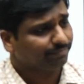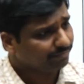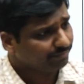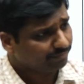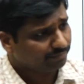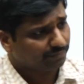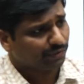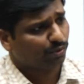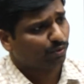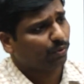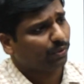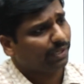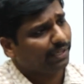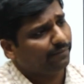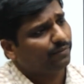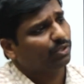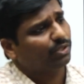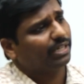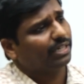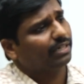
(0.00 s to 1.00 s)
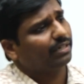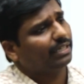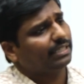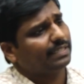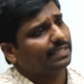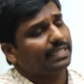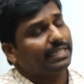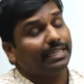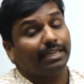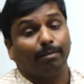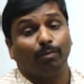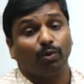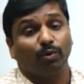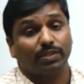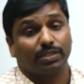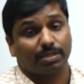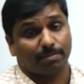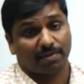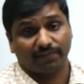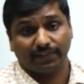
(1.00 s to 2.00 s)
So if you generally see about some
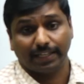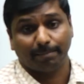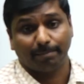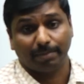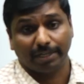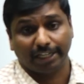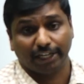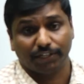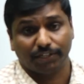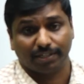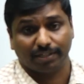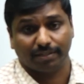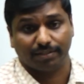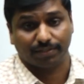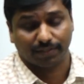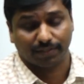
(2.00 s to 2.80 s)
of the applications,